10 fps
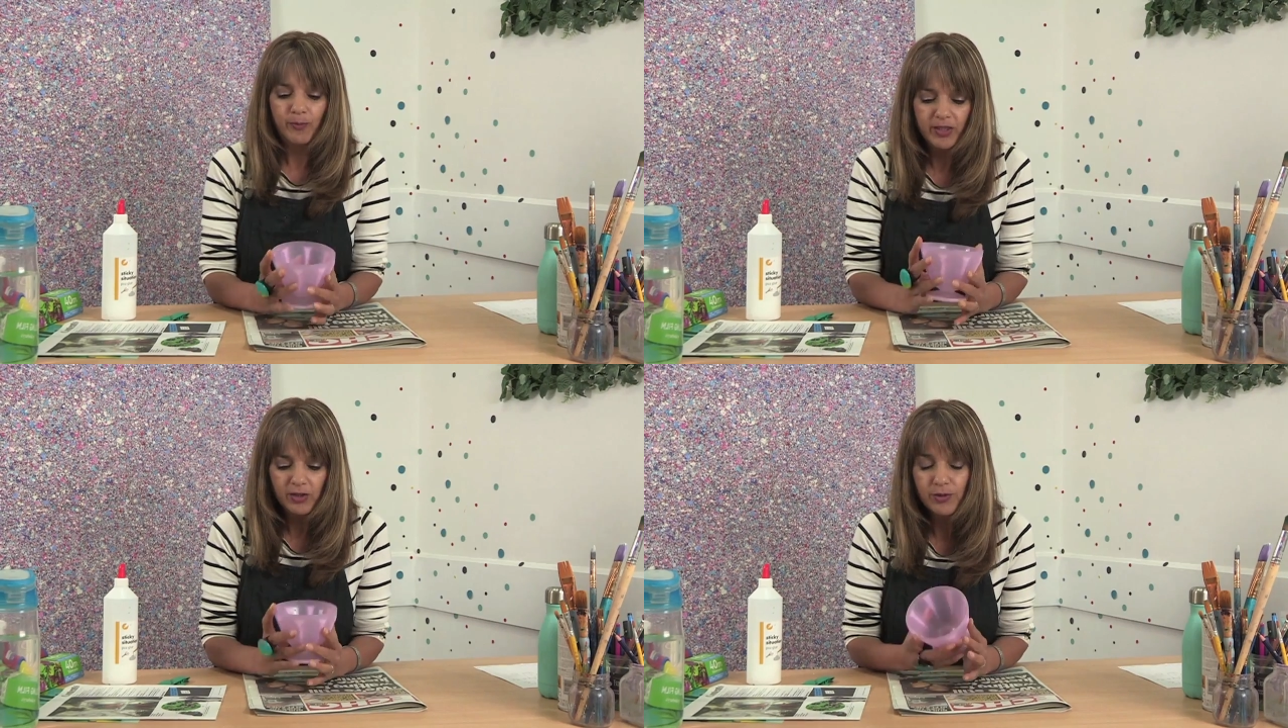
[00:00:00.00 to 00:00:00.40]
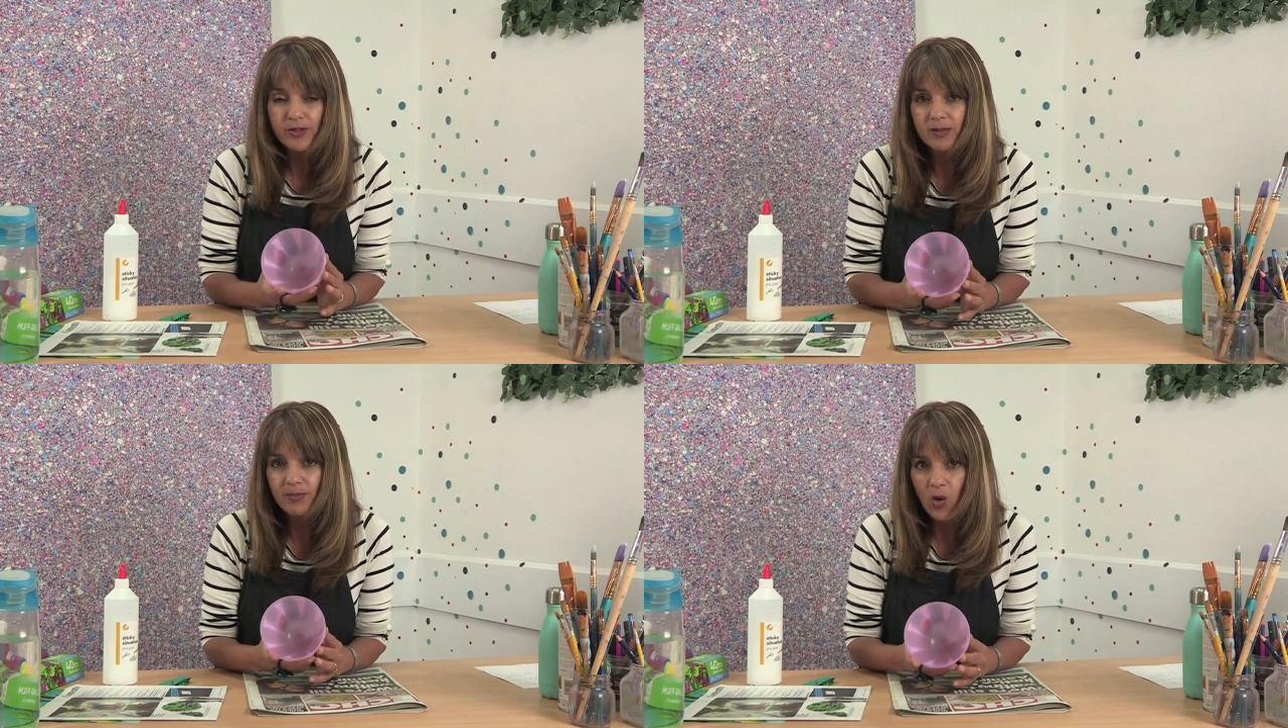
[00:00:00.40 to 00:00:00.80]
When you
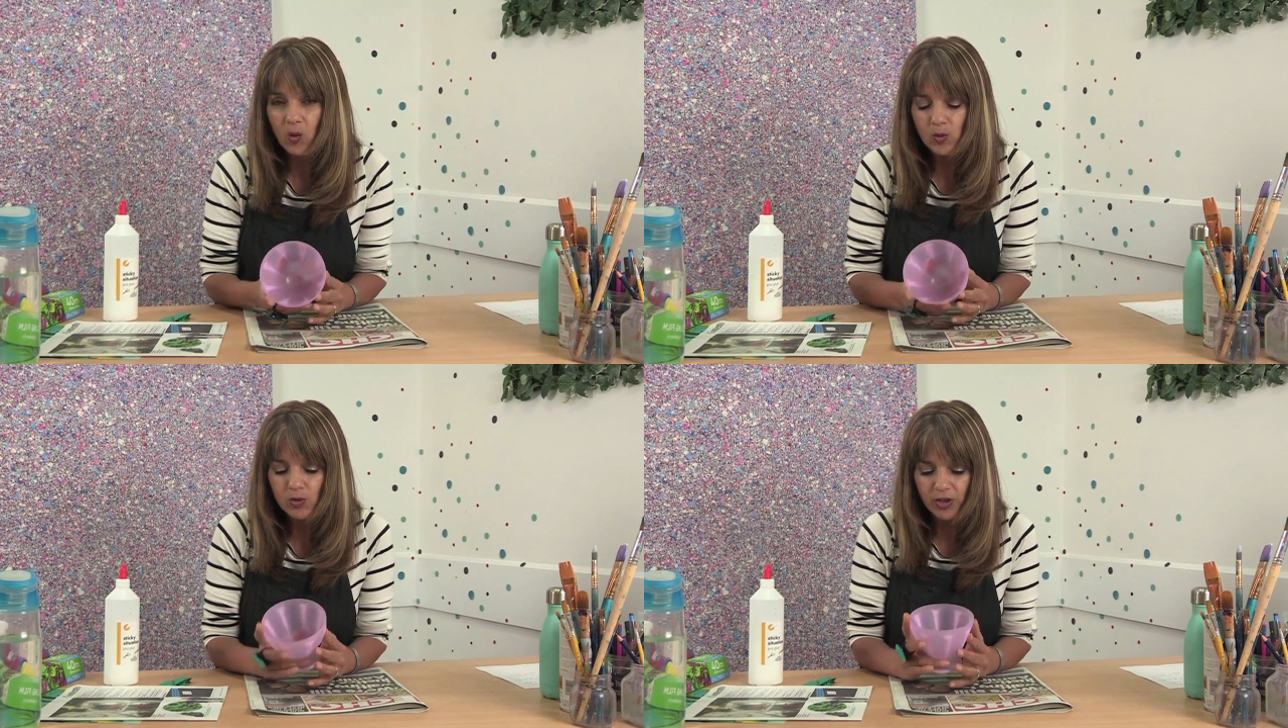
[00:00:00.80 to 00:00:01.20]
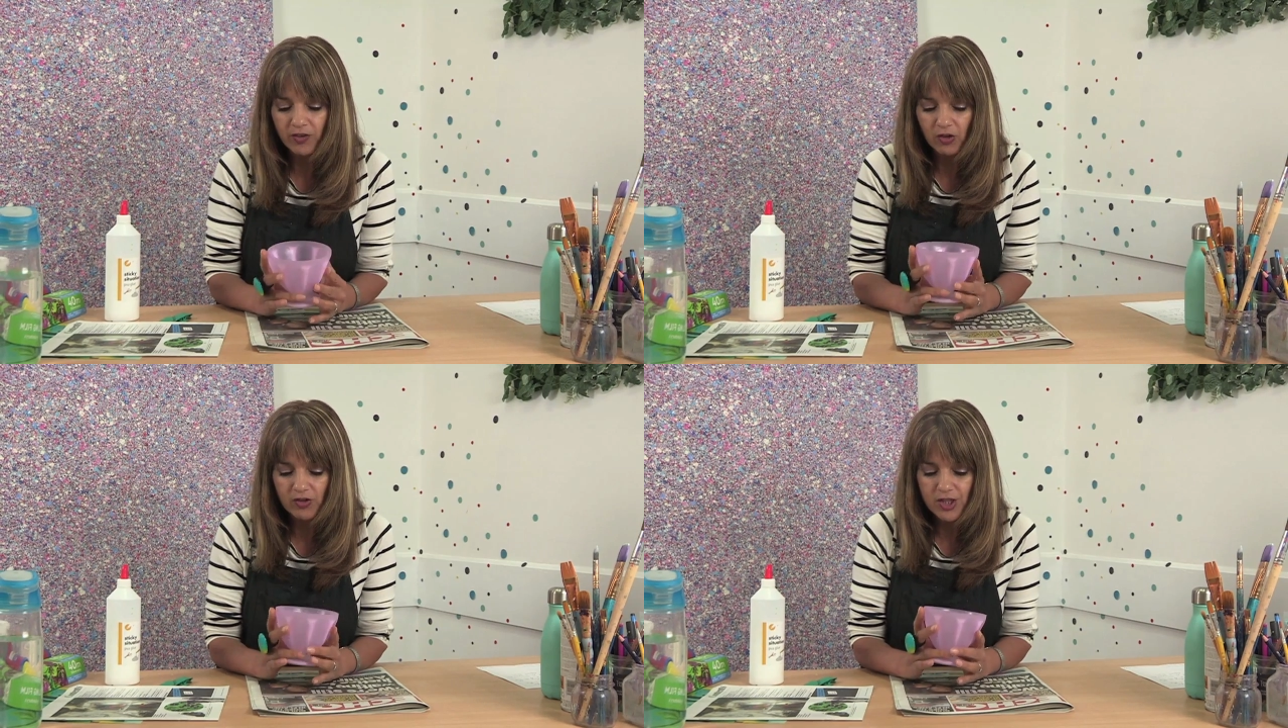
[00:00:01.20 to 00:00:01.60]
use a mould, what
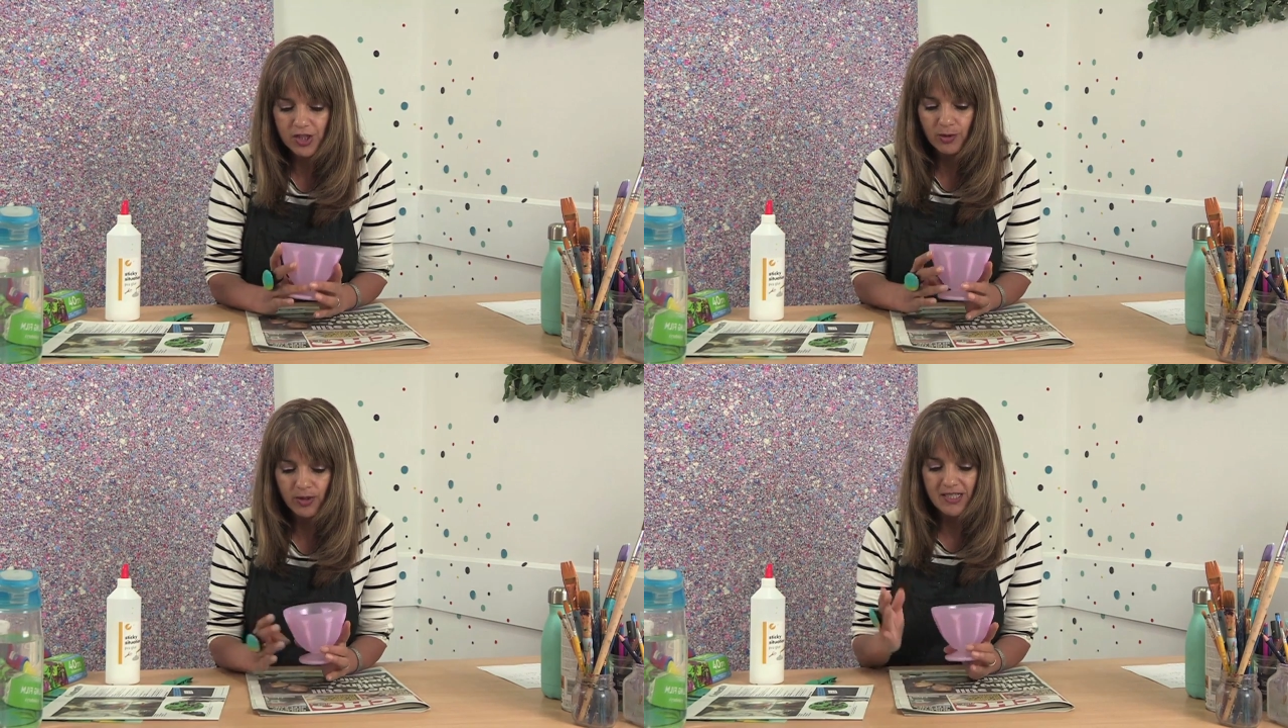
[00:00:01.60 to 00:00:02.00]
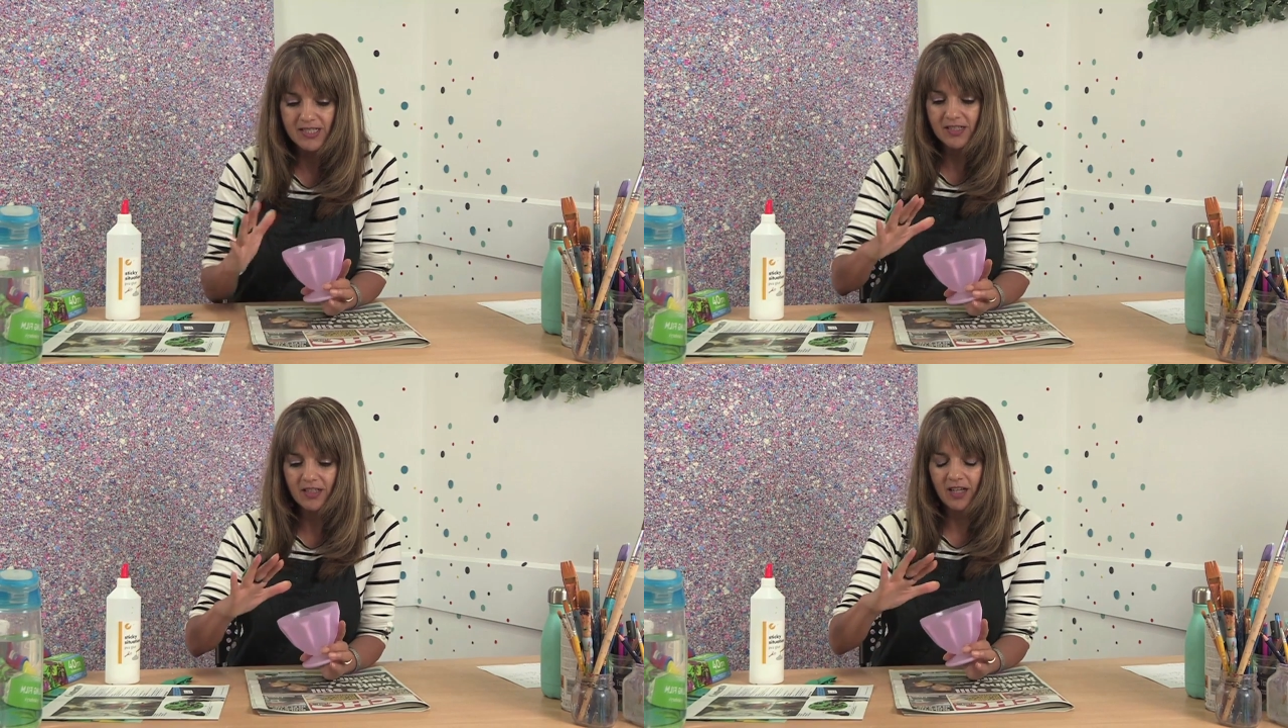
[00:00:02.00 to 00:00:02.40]
you've got to do
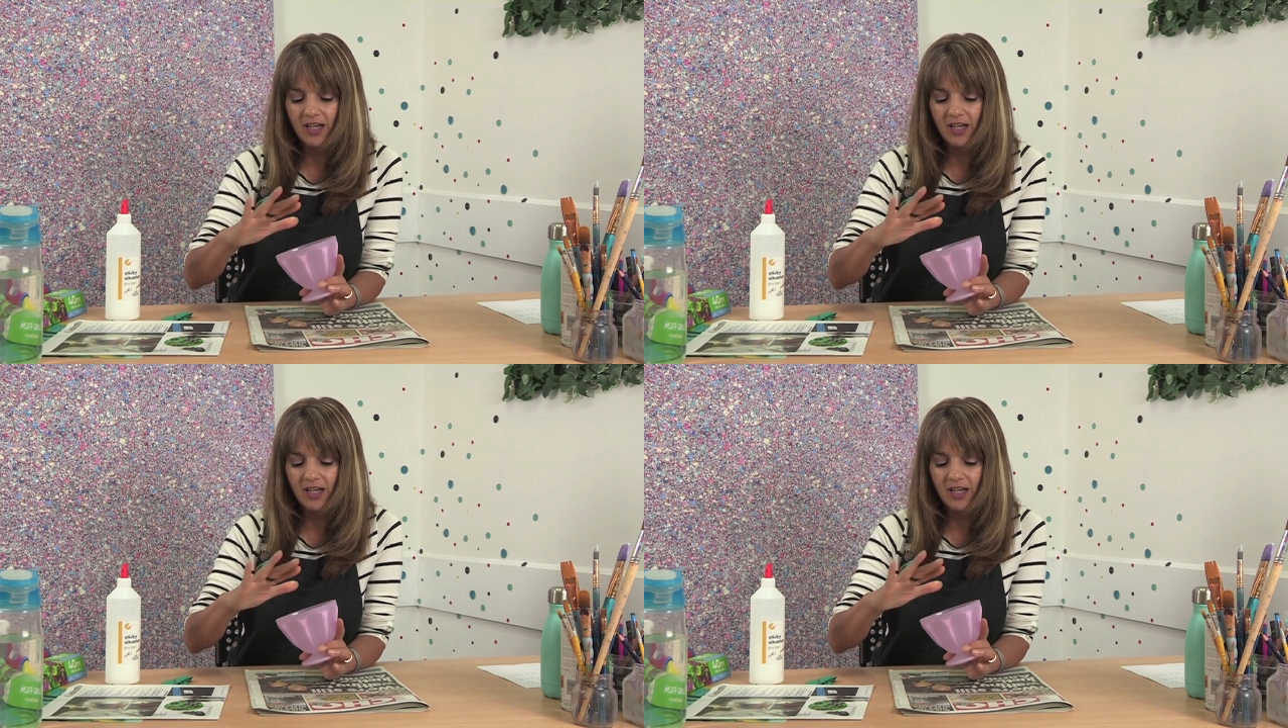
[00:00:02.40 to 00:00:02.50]
is